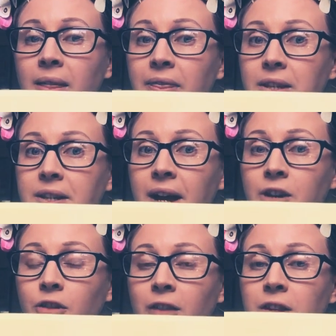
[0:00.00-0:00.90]
The
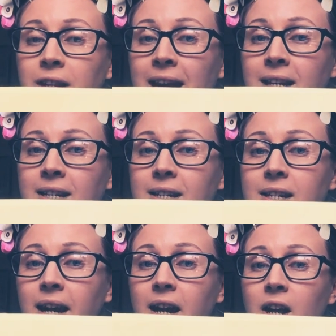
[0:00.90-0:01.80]
digraph at the end, isn't
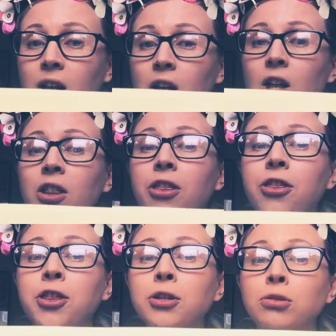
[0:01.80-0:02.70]
it?
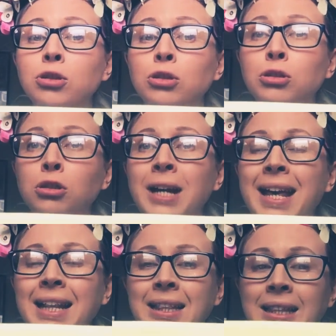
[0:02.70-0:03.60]

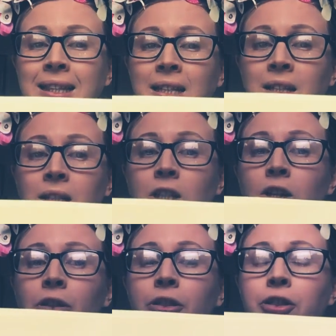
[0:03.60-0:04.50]
Thrill.
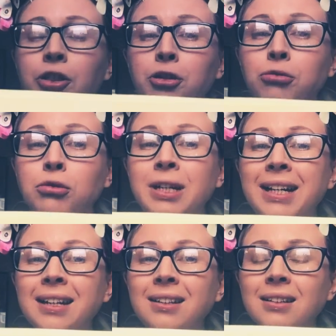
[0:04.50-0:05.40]

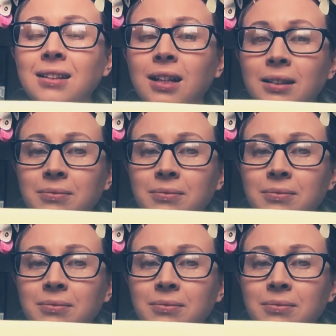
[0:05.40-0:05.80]
Thrill.